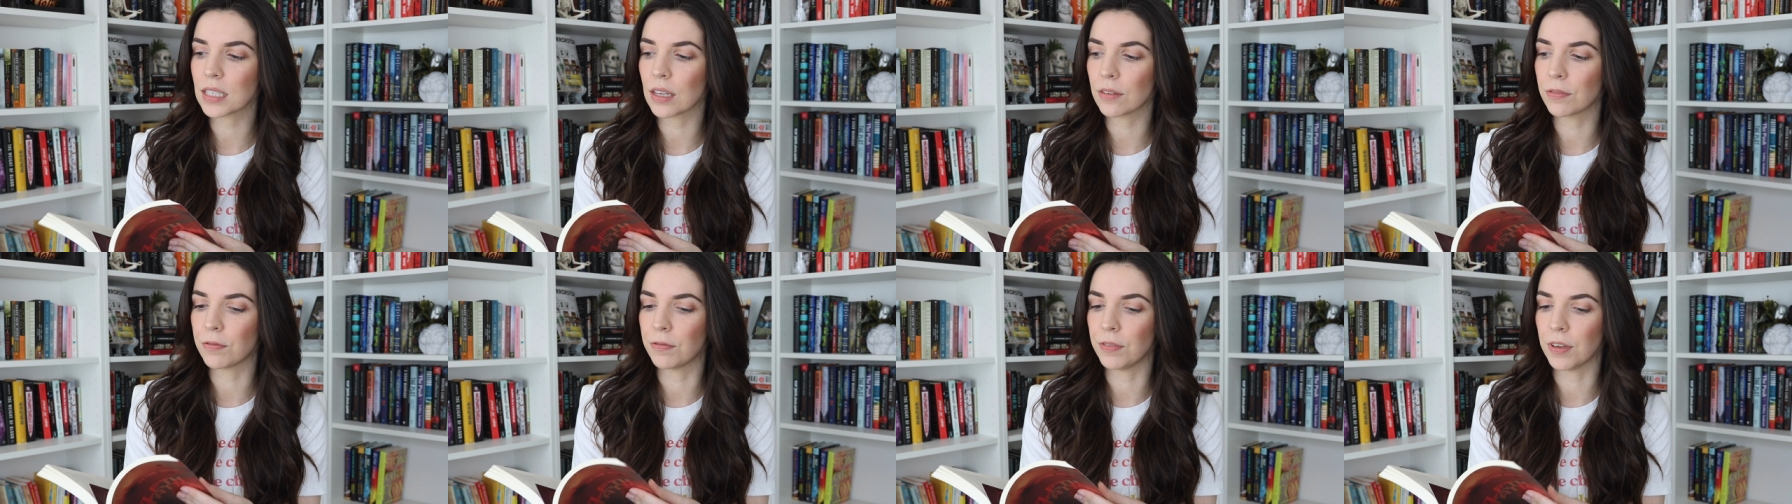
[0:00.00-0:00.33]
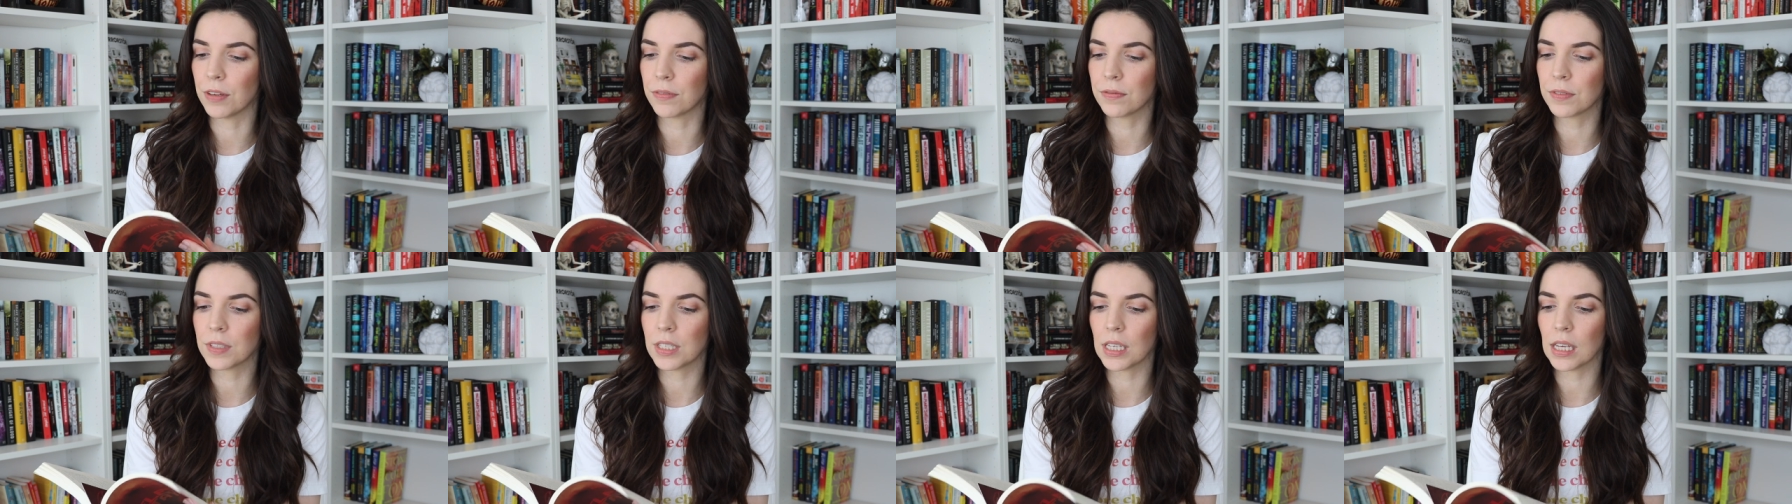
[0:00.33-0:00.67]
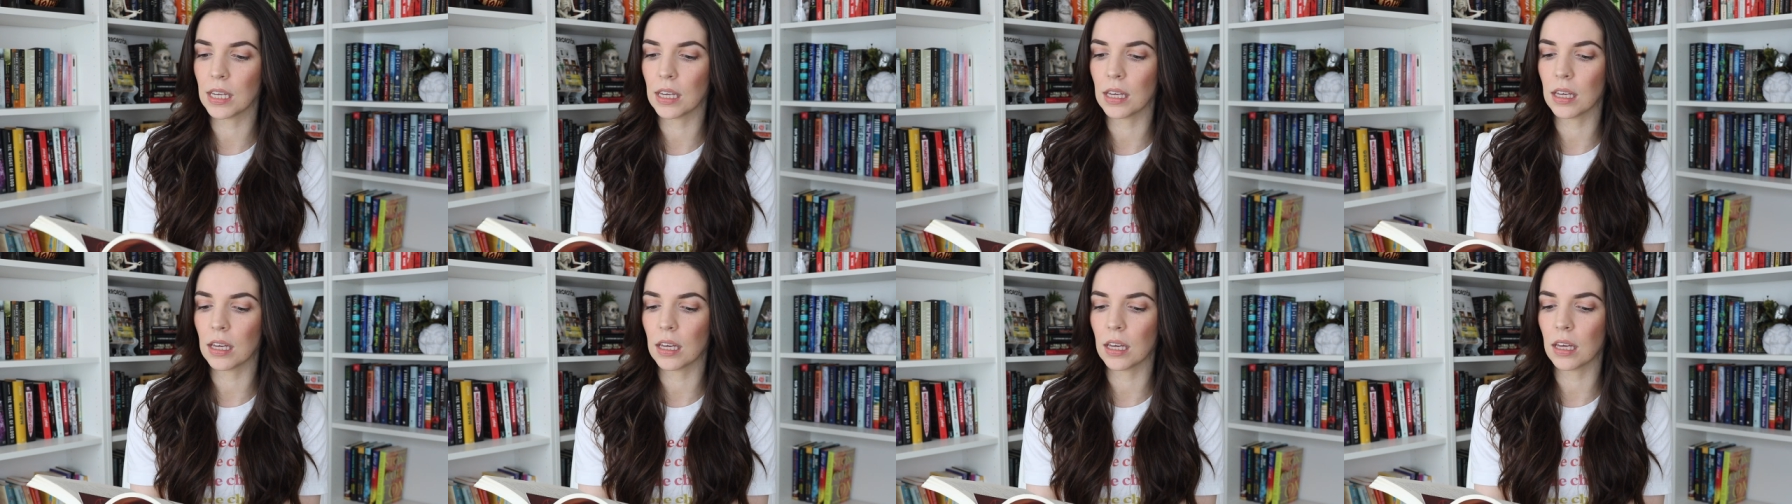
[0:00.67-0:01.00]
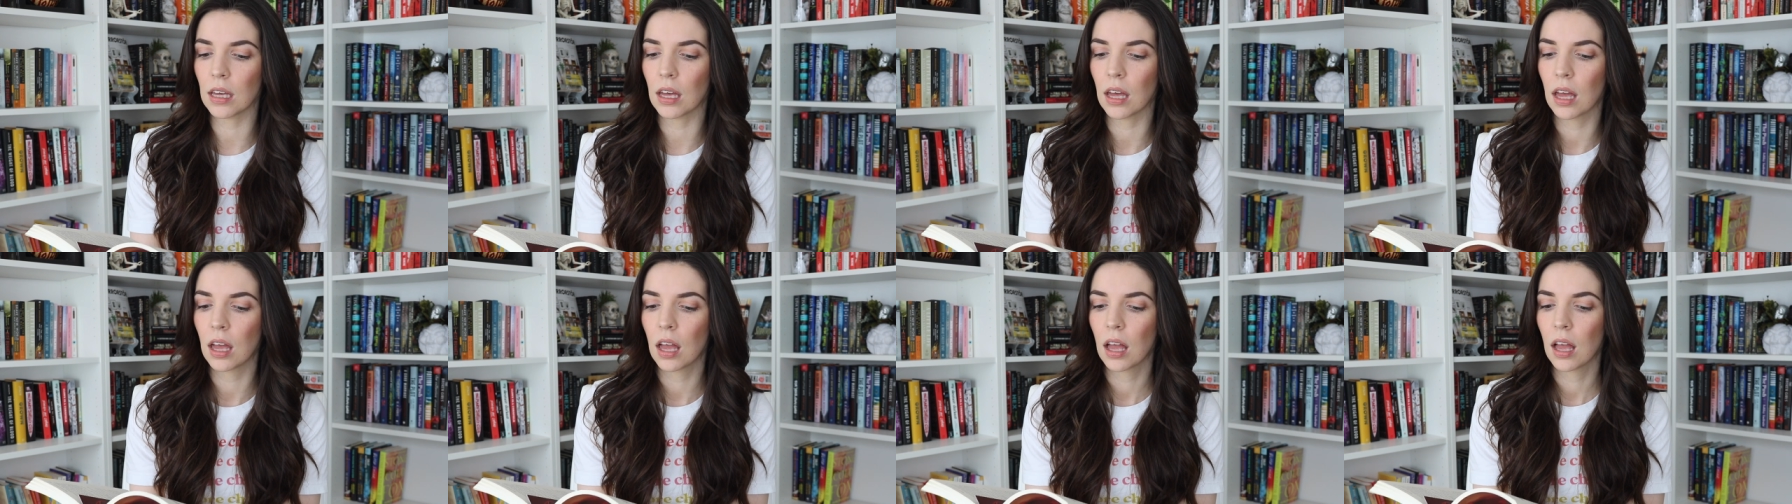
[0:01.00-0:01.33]

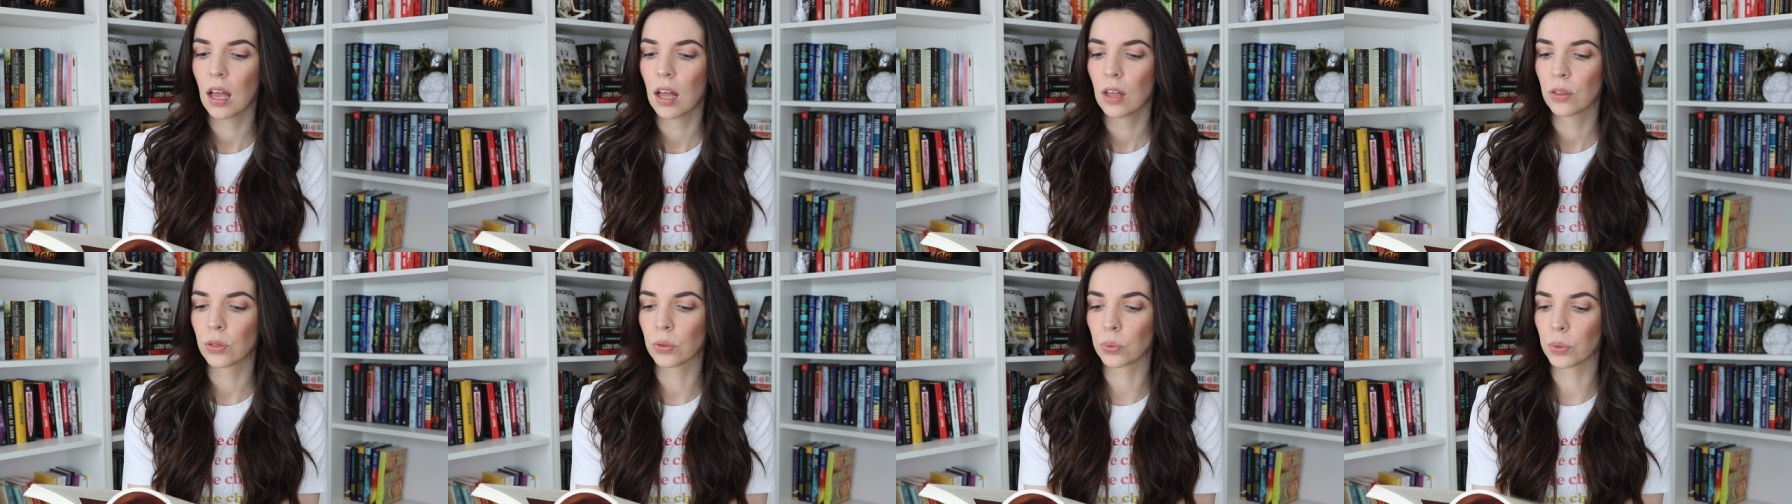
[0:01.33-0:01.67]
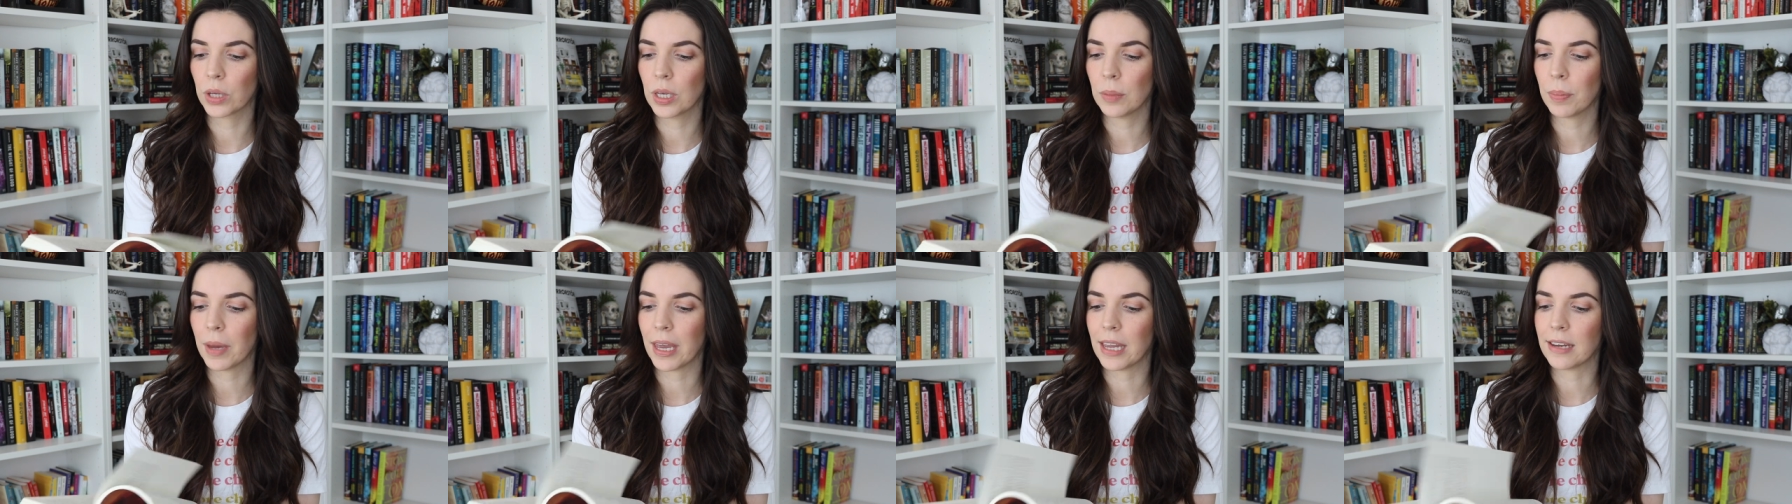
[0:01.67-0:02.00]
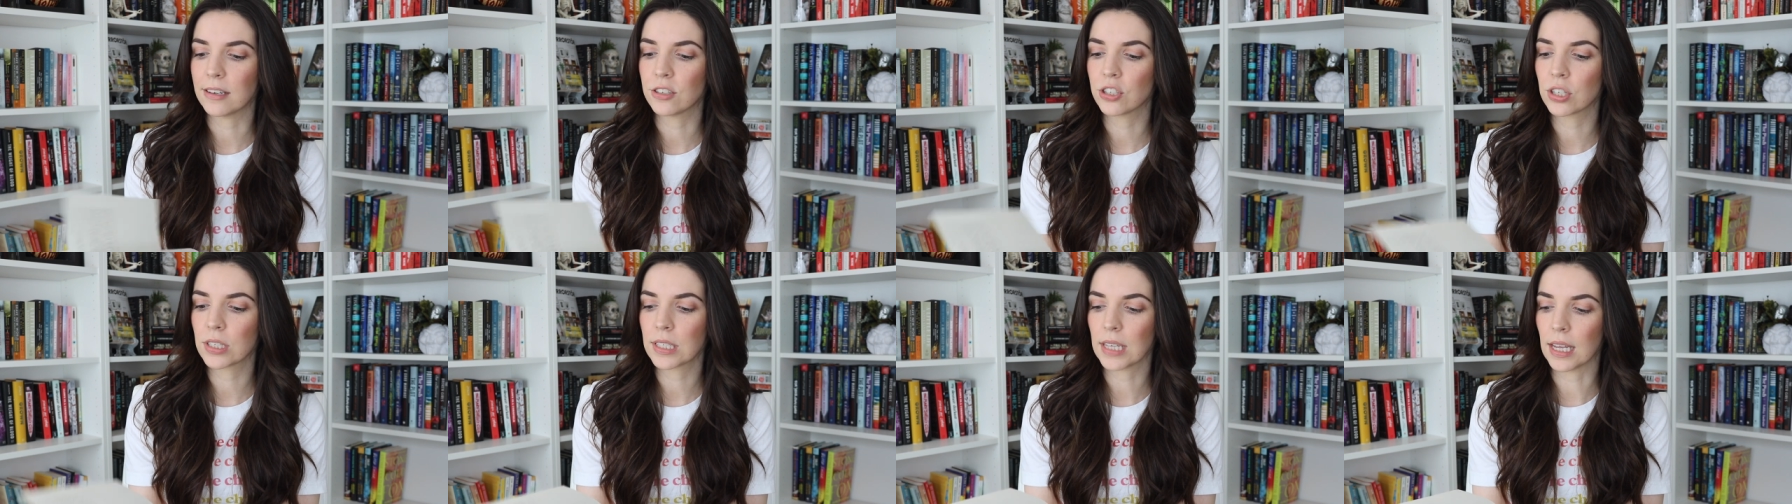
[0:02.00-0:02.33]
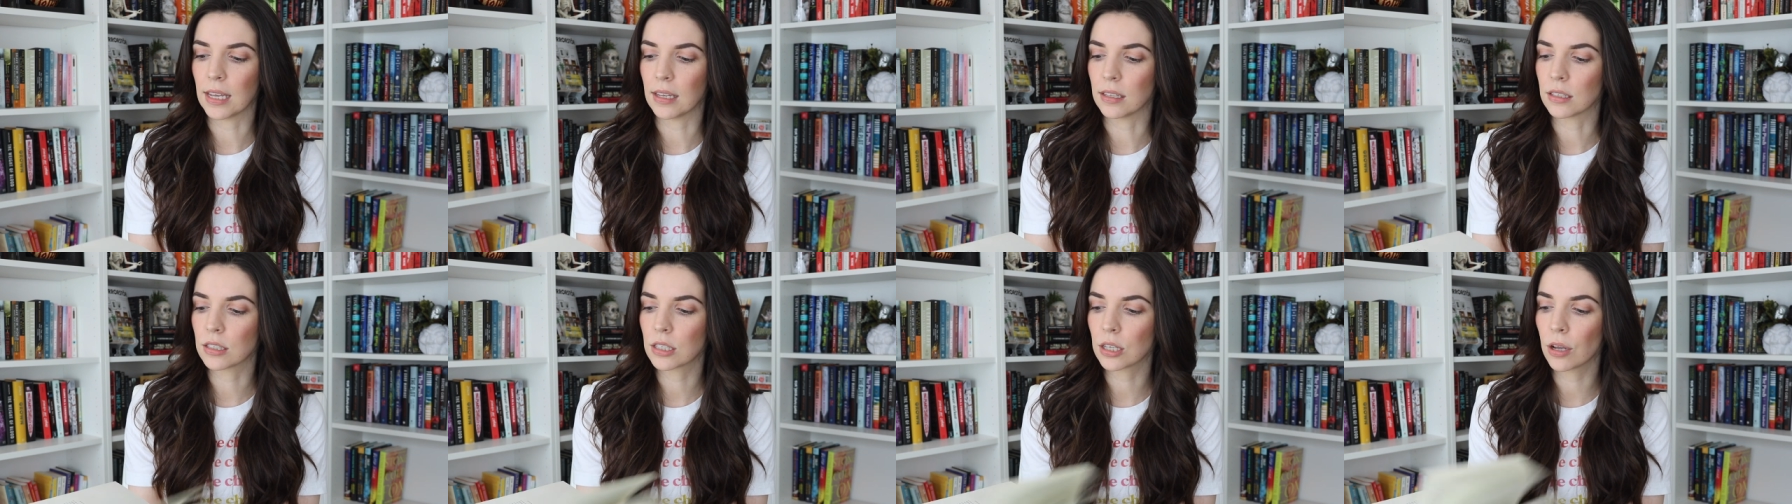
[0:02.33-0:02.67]
53 pages
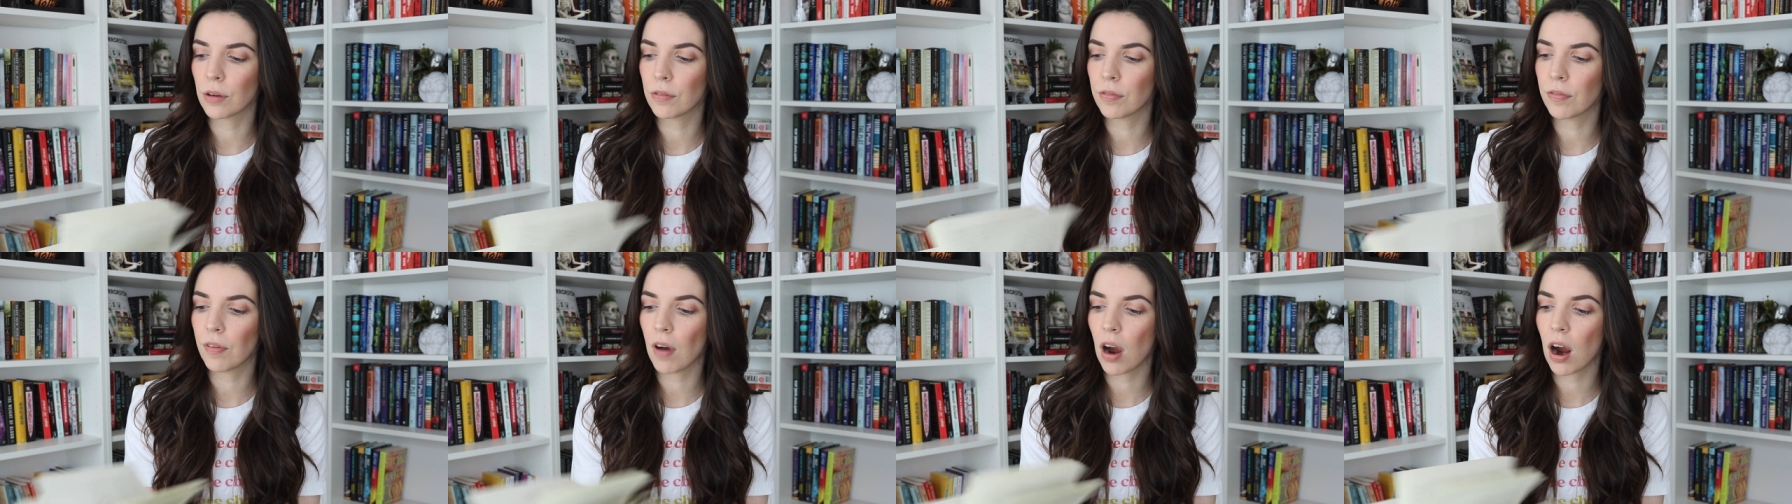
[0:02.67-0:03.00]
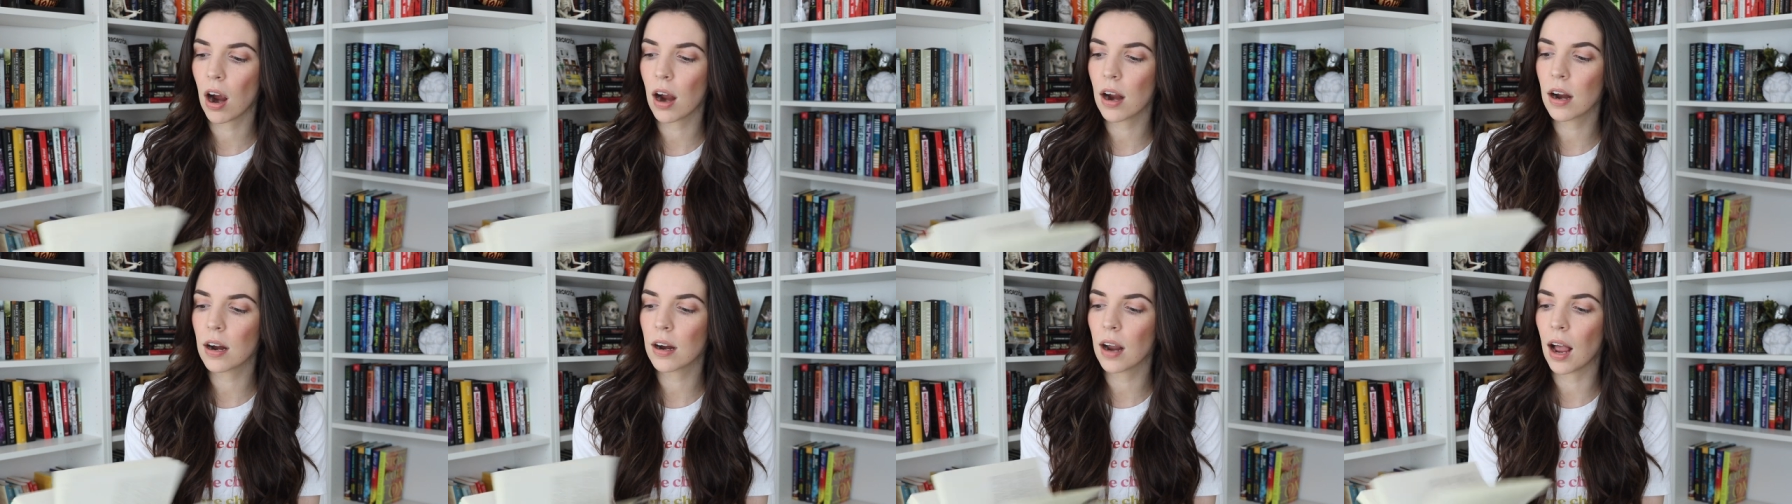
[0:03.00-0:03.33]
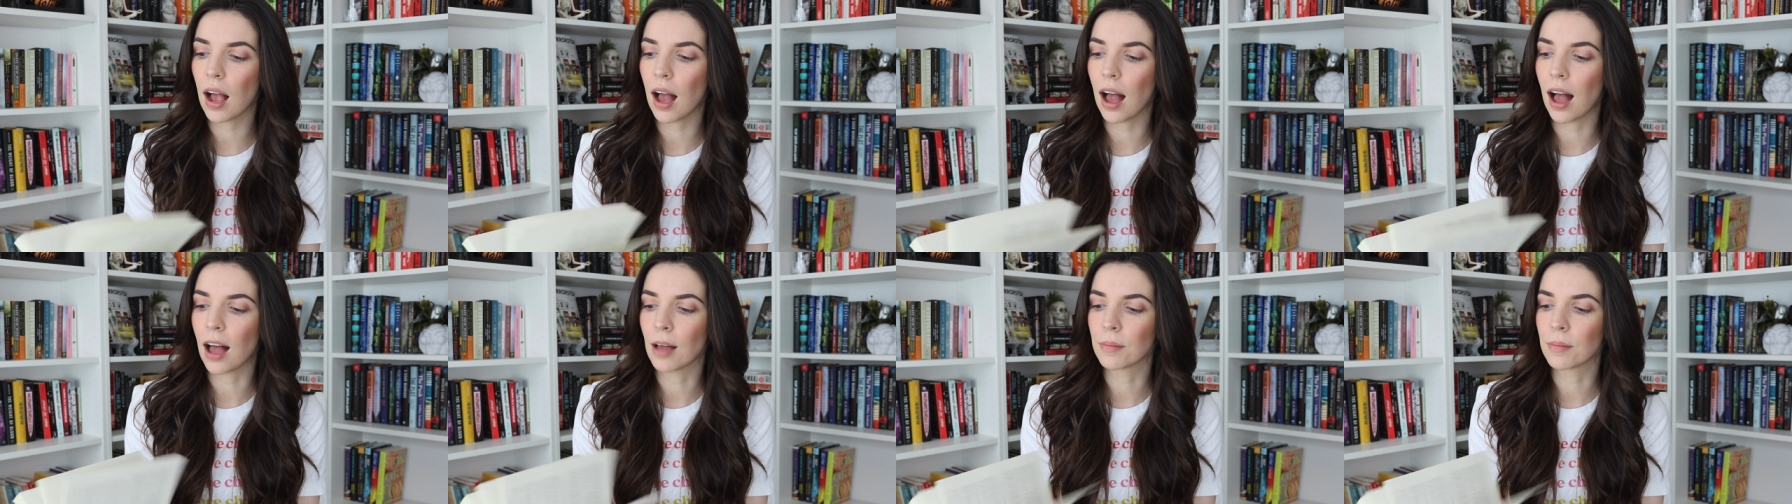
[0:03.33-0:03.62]
in so far,